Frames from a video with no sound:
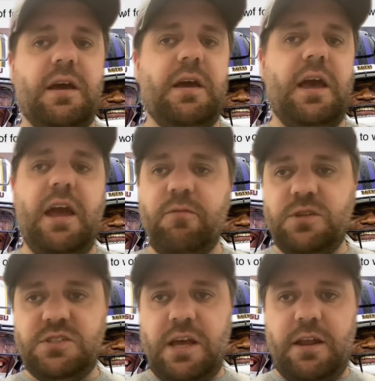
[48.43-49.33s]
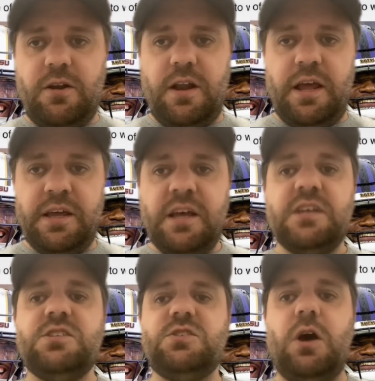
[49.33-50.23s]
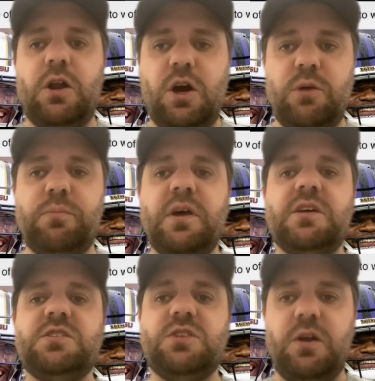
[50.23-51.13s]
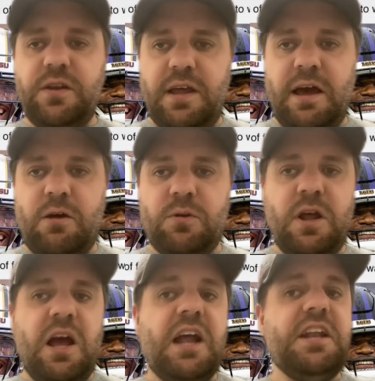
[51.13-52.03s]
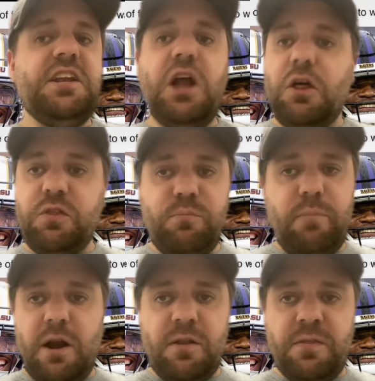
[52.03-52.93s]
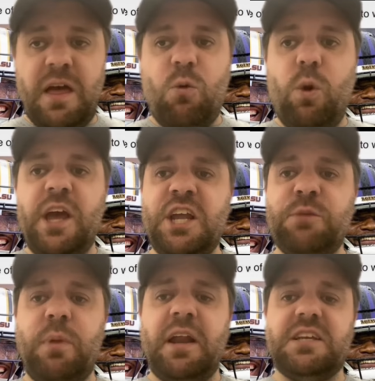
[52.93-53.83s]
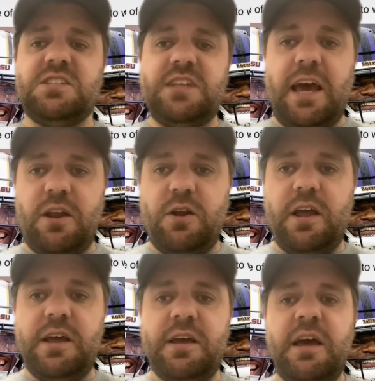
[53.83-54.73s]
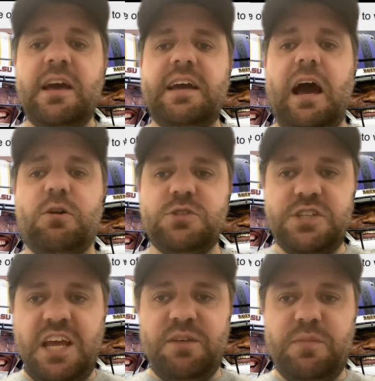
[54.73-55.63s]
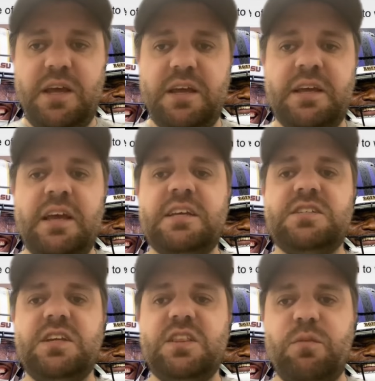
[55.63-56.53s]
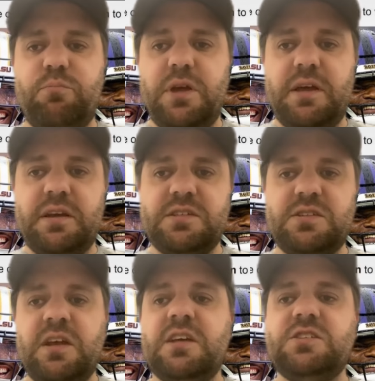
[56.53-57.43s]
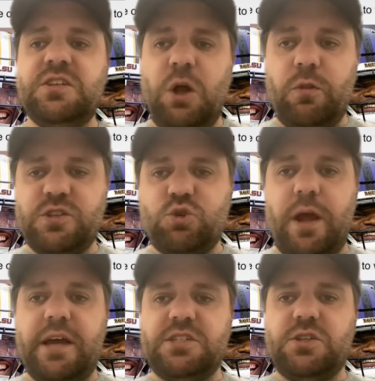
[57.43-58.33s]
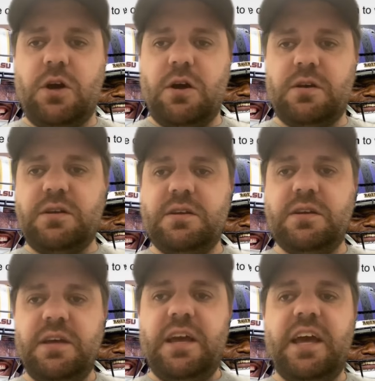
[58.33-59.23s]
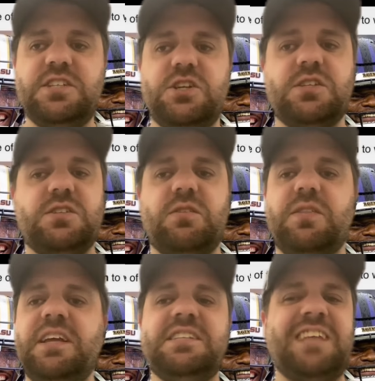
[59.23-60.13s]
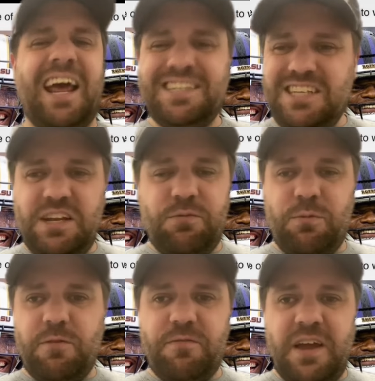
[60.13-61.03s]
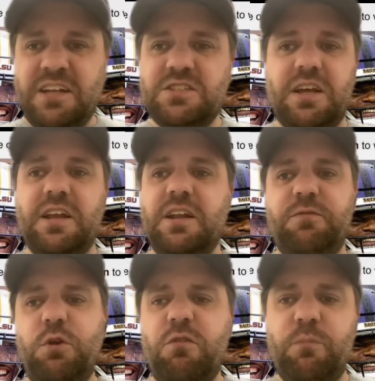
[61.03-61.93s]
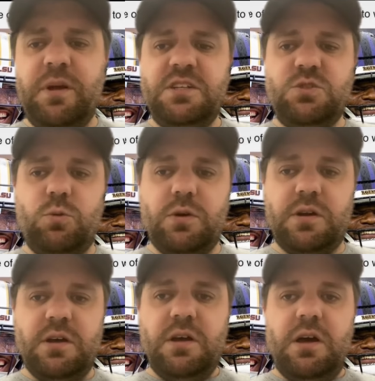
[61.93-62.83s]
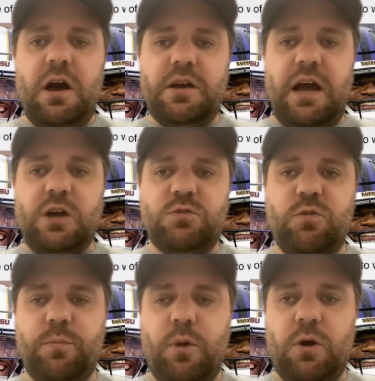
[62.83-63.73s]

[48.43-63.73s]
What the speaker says: every Saturday, sun up, sun down. Nothing better than that. Waking up on a Saturday, college game day, seeing the picks, seeing all the trash talk, and just the intensity from the fans. And if you've ever been to a college football